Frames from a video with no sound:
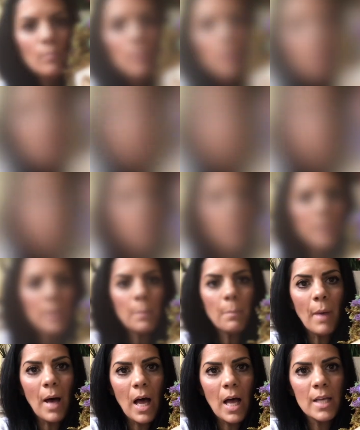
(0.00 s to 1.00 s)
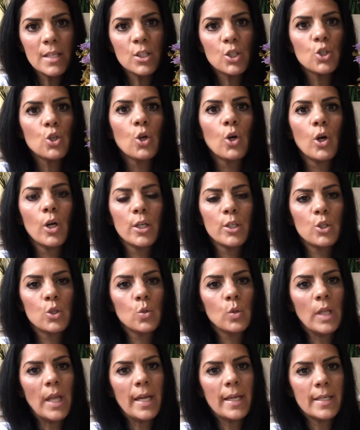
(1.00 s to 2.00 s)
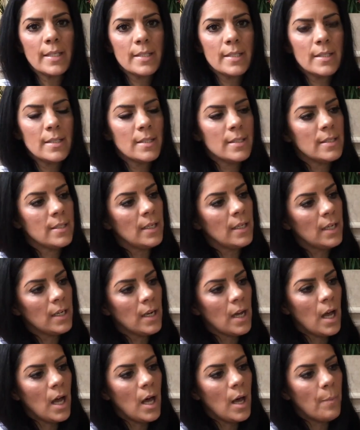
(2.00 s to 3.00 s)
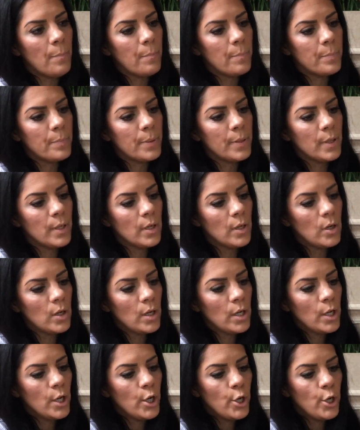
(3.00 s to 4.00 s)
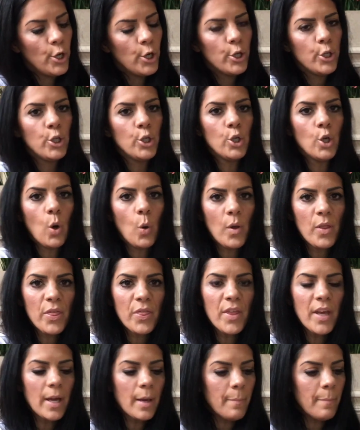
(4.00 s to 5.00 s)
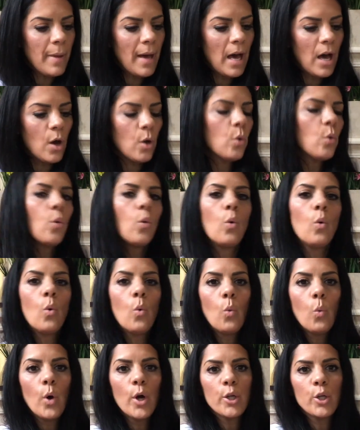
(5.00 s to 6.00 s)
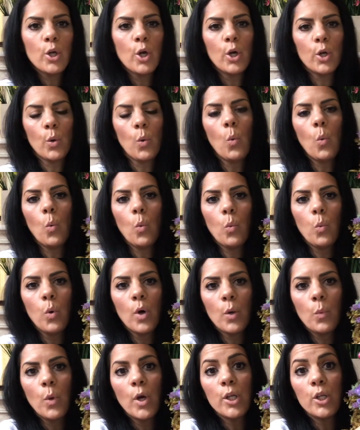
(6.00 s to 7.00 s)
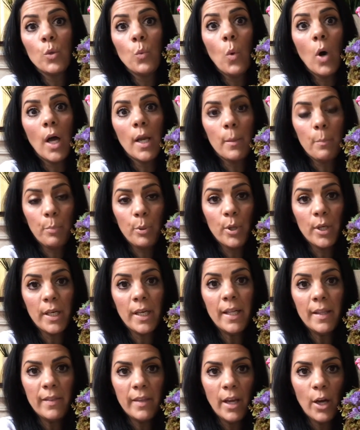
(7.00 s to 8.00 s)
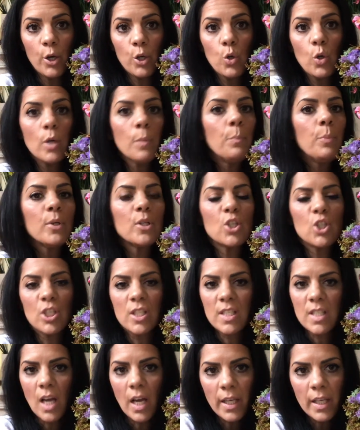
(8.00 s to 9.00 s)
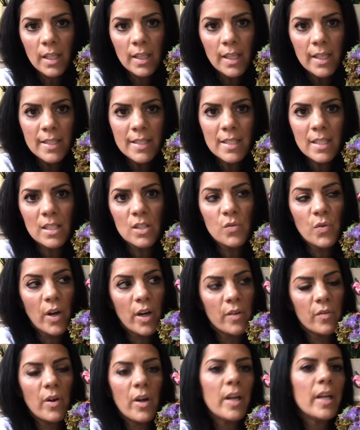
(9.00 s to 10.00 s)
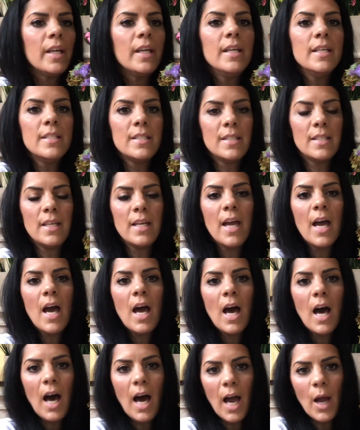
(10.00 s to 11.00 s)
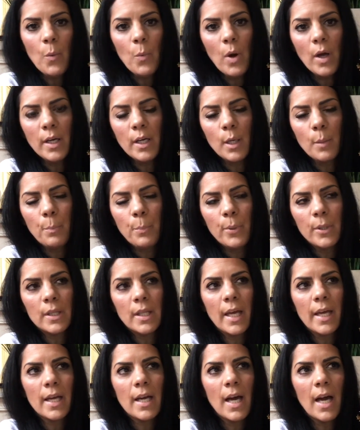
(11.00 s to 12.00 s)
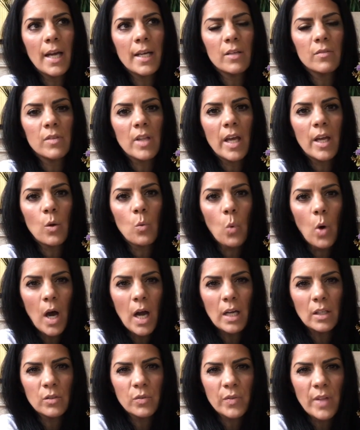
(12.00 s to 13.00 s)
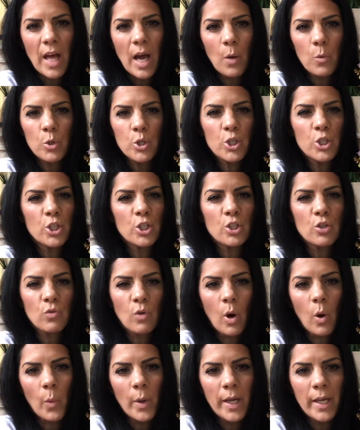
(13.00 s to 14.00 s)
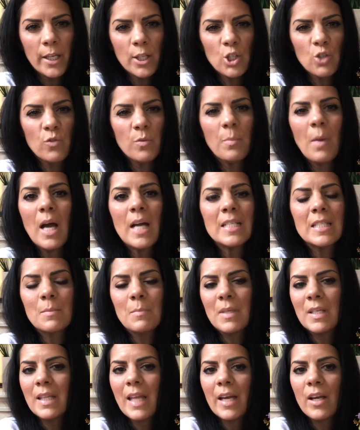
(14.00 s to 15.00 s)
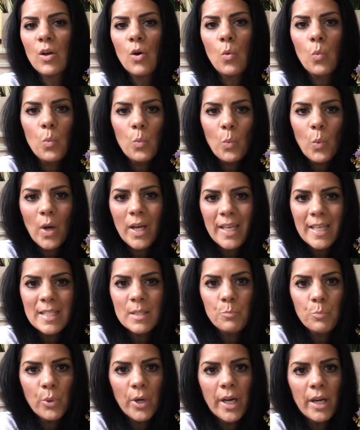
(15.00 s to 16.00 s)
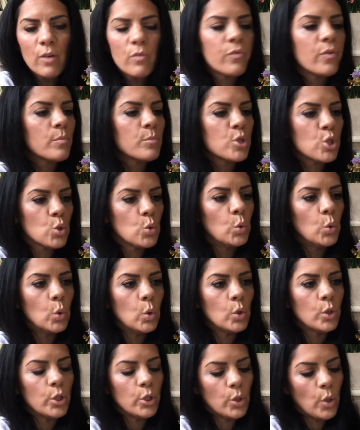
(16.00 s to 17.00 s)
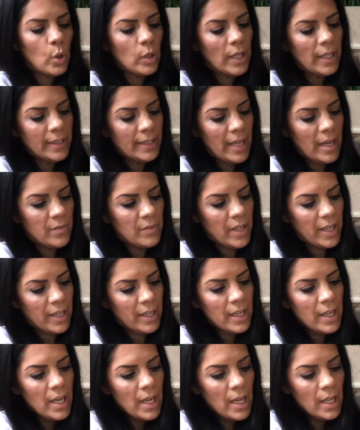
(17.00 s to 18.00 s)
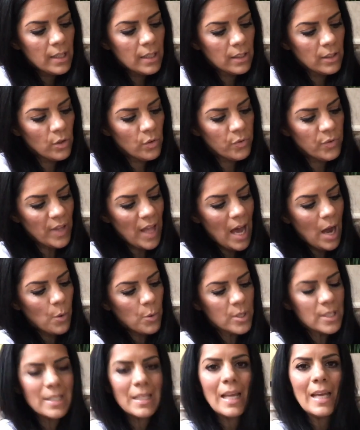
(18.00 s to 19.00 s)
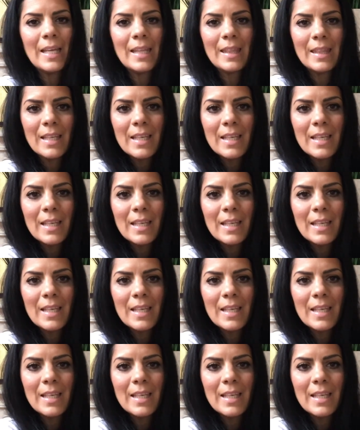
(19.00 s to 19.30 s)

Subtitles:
So after you put the moss, you're going to like sit it up, you know, and think about what you're gonna, what you want to put in there. You can put just succulents. It's very, very easy. I wanted to put like kind of like wildflowers just growing. It just reminds me like what kids bring from school, you know, like they have like little flowers like